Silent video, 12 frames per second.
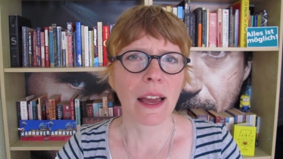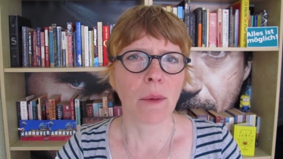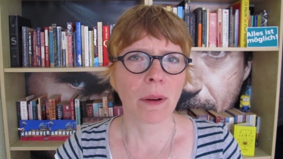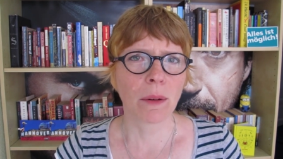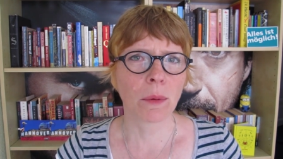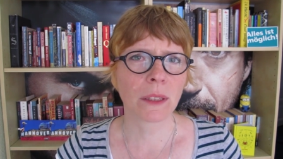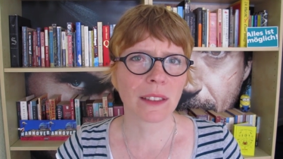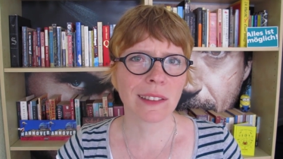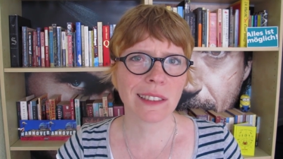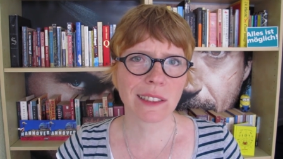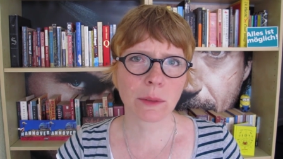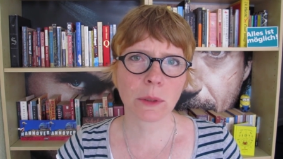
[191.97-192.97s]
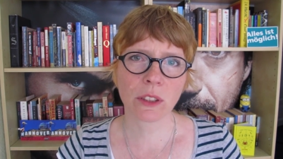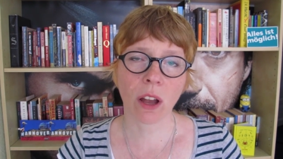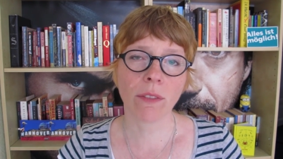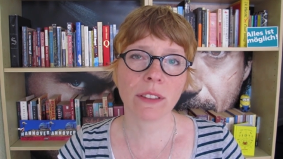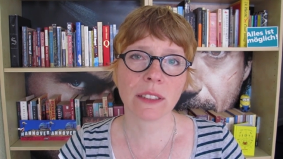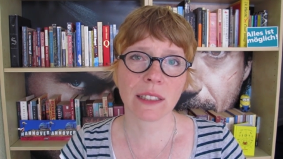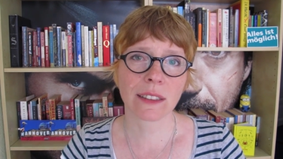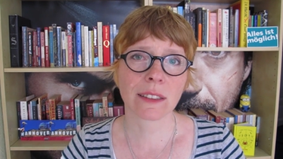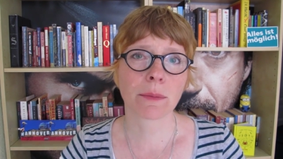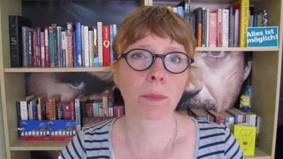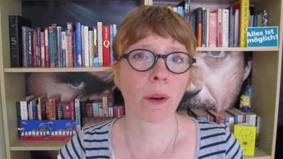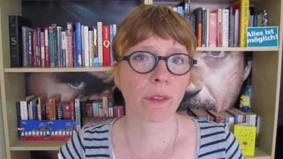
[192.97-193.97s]
but what the Discworld novel
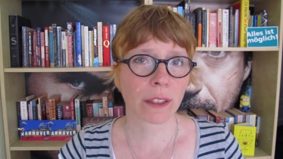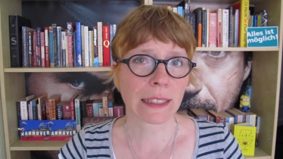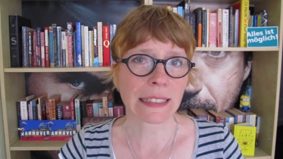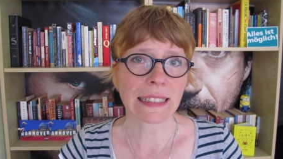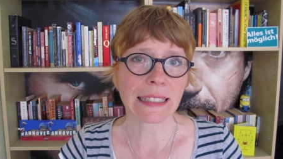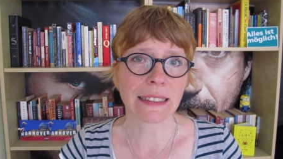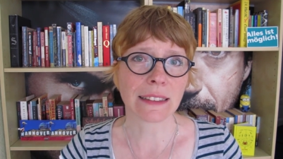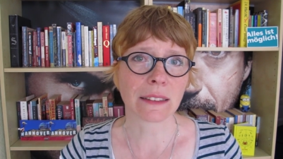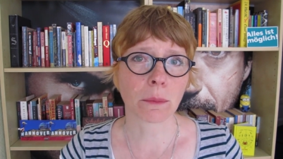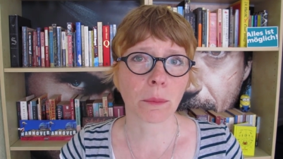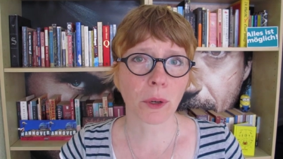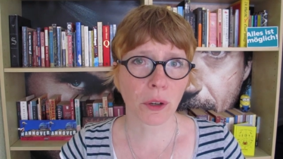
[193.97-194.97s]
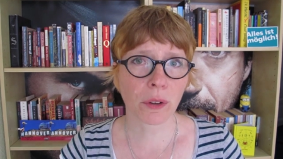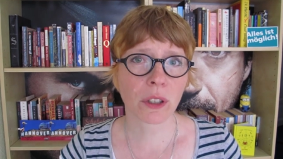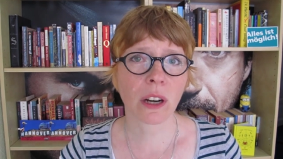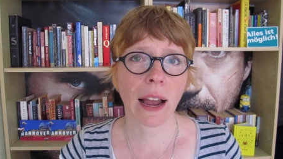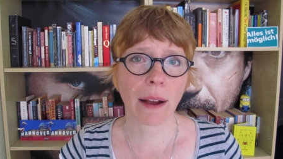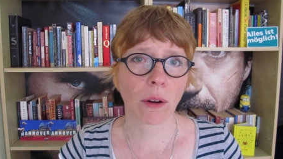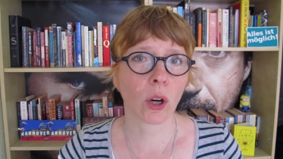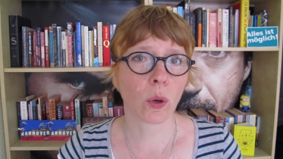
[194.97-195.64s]
does perfectly is mirror our